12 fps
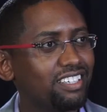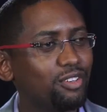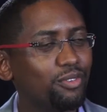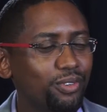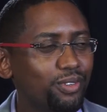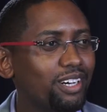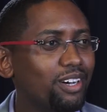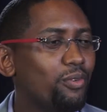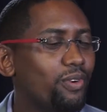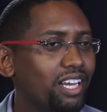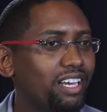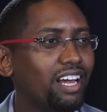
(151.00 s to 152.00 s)

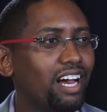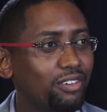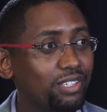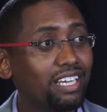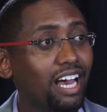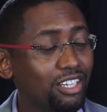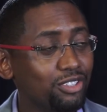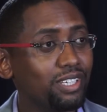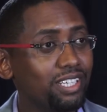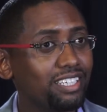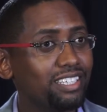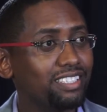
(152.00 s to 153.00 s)
Well, I was
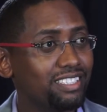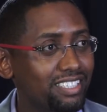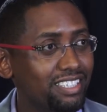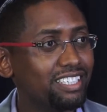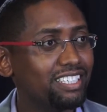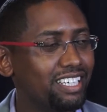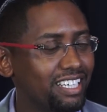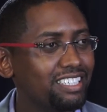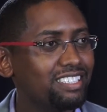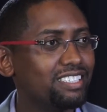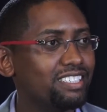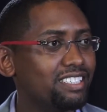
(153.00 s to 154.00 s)
actually seriously
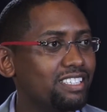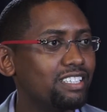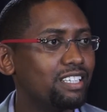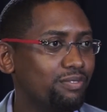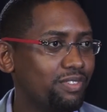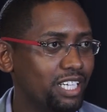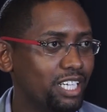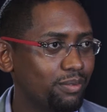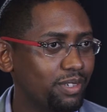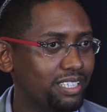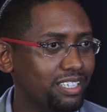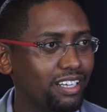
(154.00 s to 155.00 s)
interested in the
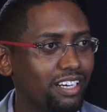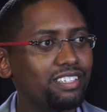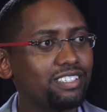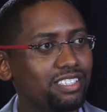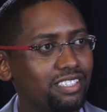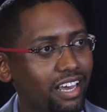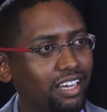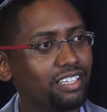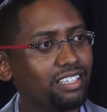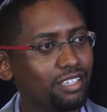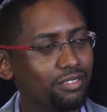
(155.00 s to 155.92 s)
fundamental understanding,